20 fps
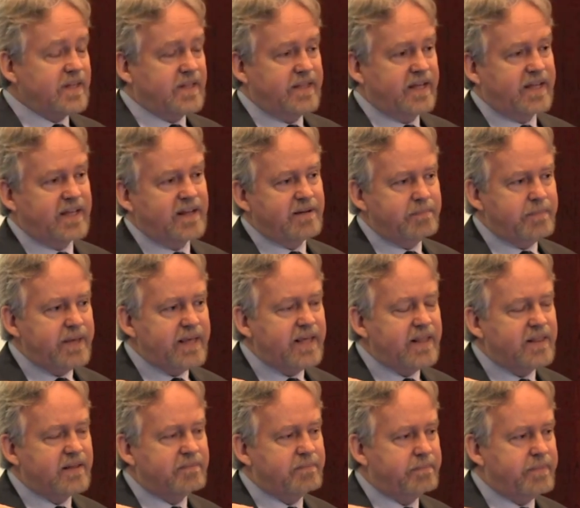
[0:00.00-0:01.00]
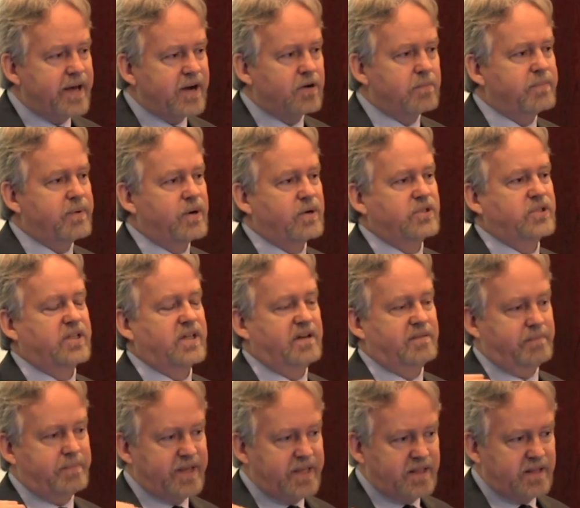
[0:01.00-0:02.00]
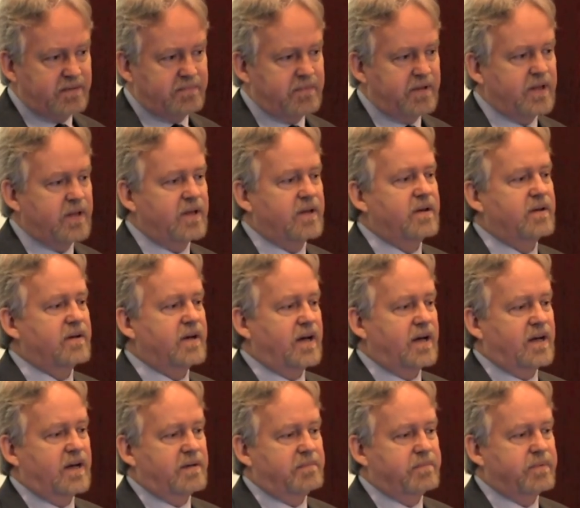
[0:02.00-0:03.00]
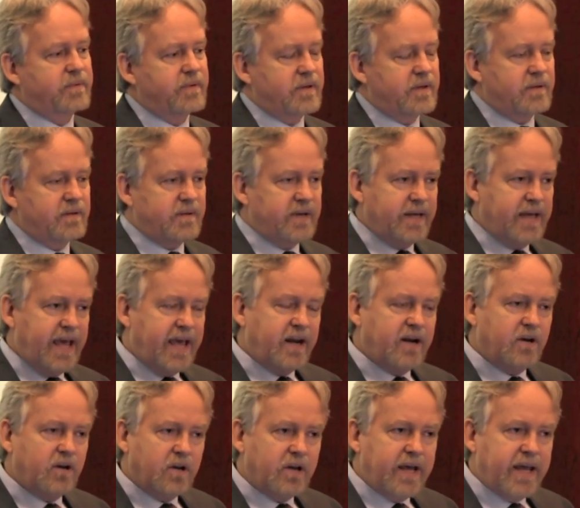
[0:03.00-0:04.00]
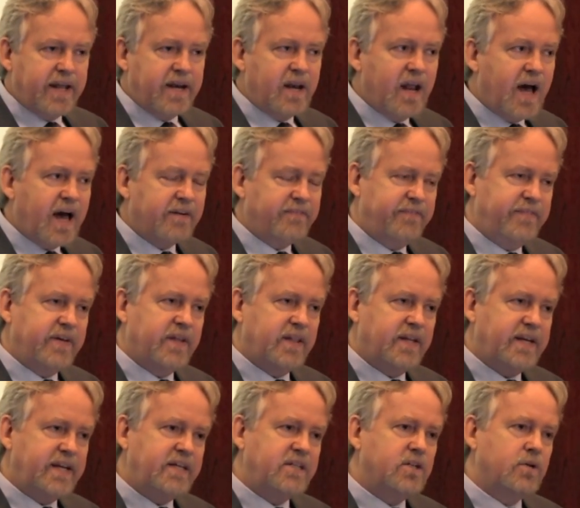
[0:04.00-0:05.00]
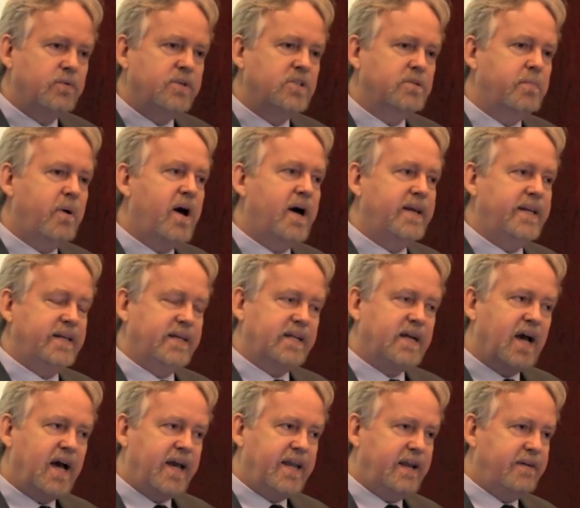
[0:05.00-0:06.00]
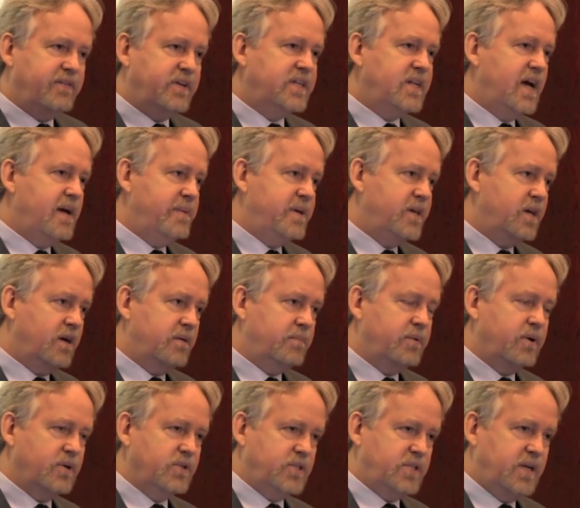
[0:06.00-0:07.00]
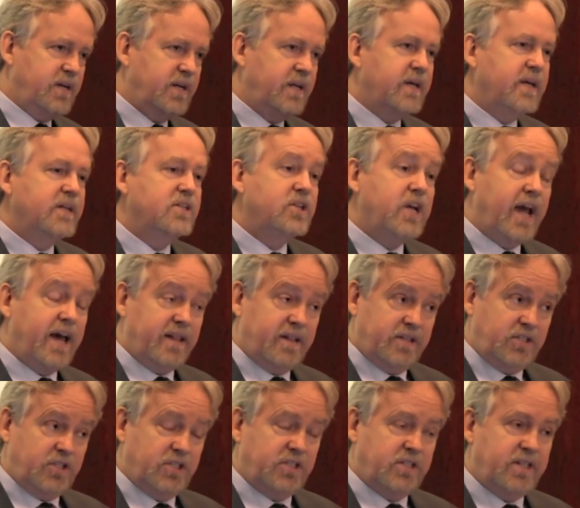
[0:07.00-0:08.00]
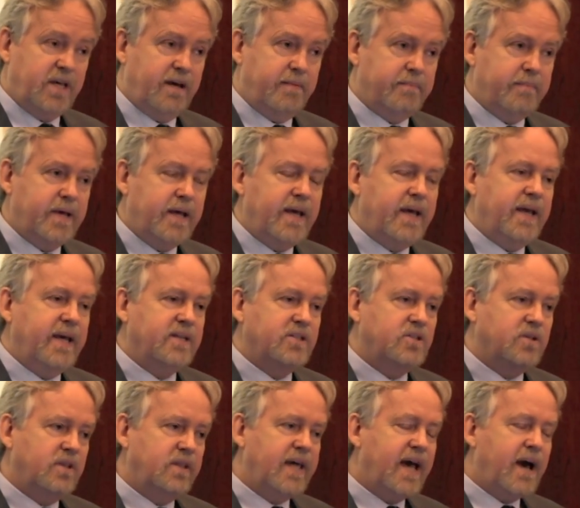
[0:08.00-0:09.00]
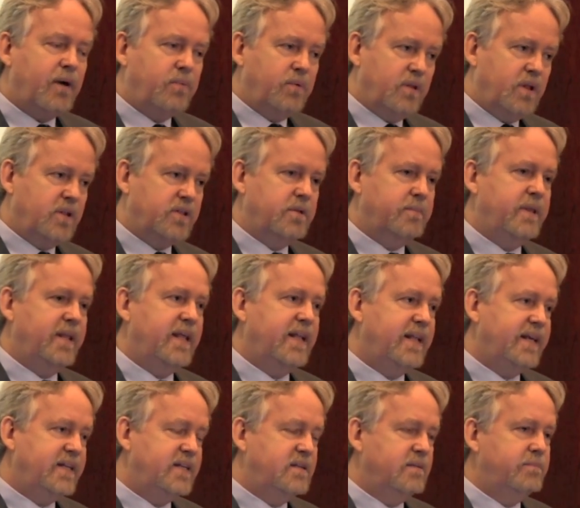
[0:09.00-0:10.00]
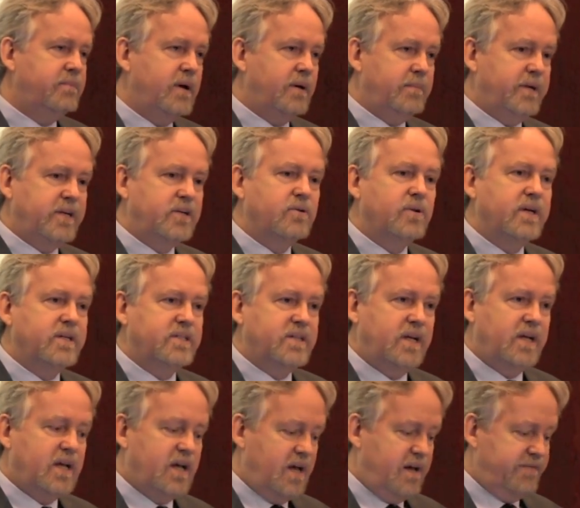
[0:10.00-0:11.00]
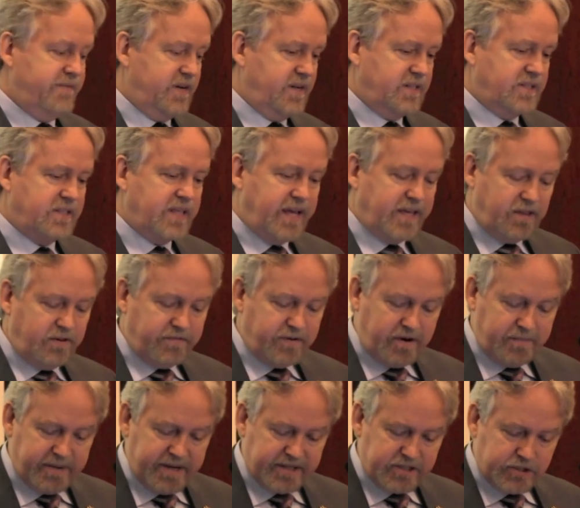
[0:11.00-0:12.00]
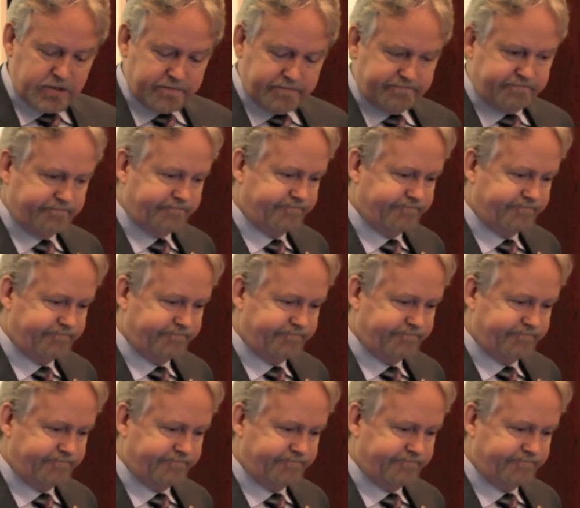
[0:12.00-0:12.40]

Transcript: that can be the better person, be the uh, and, and not feel a need to respond in kind every time a young person challenges them. And so that will ultimately lead to public trust and confidence. Thank you very much.